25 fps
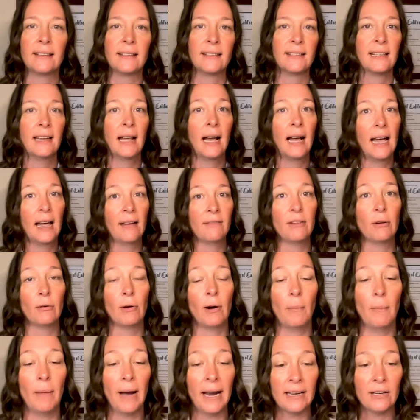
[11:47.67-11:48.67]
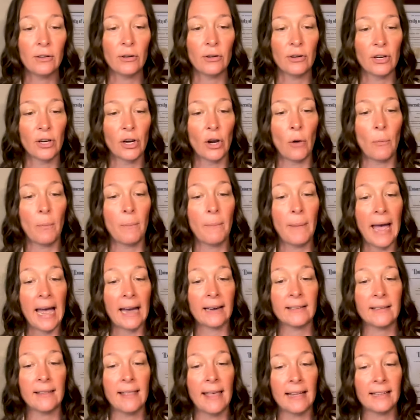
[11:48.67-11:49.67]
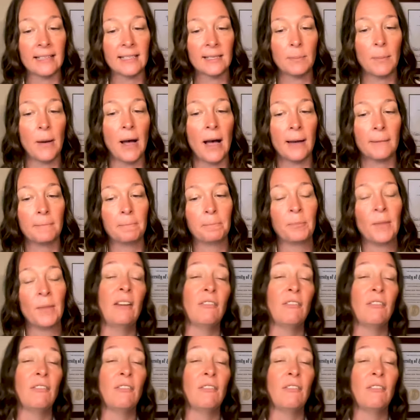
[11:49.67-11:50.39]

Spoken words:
does not have the reminder to go back to that spot.